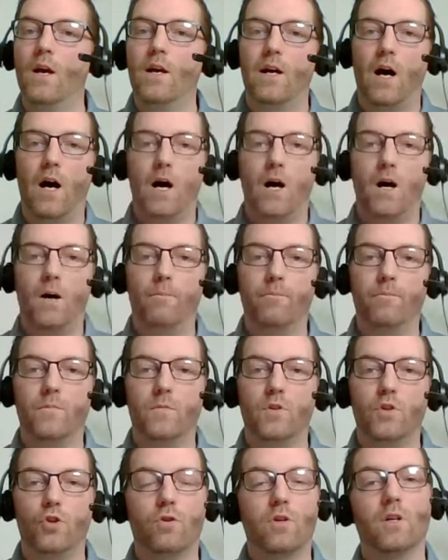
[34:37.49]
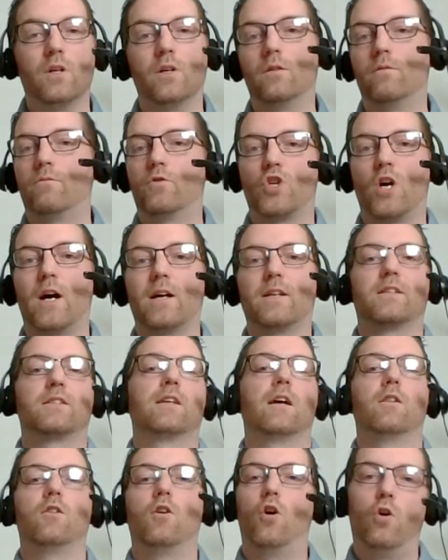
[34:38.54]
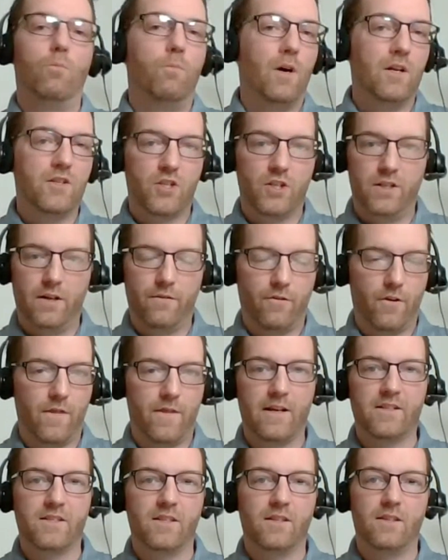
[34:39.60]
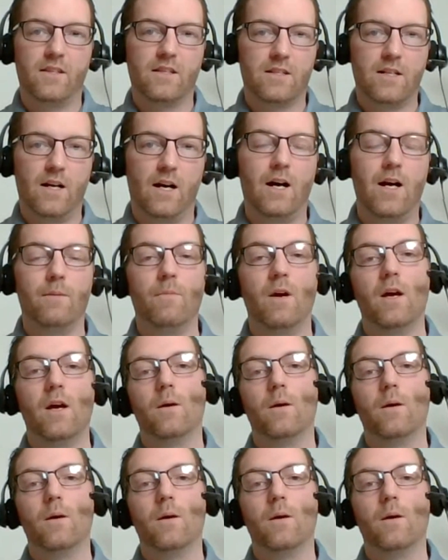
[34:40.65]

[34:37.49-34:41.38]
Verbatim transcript: Um, You could try to sell a whole bunch of different things at this time,